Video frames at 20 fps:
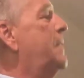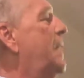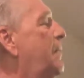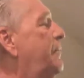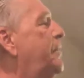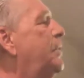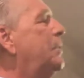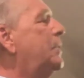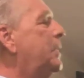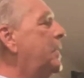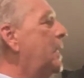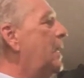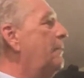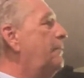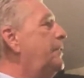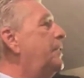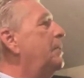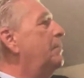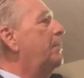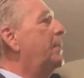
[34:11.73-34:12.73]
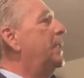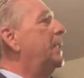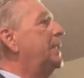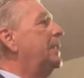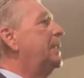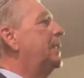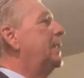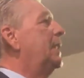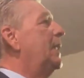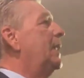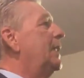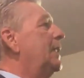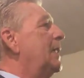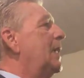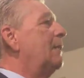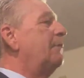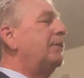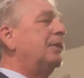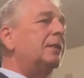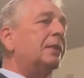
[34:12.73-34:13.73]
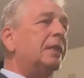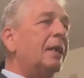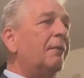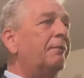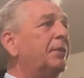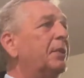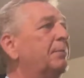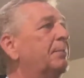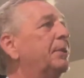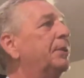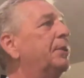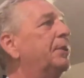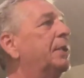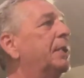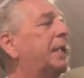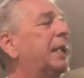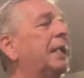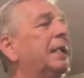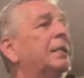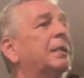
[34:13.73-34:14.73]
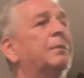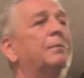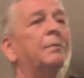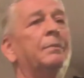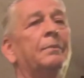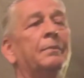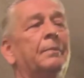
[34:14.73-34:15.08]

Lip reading: Have you loved somebody today? Have you loved them into the kingdom?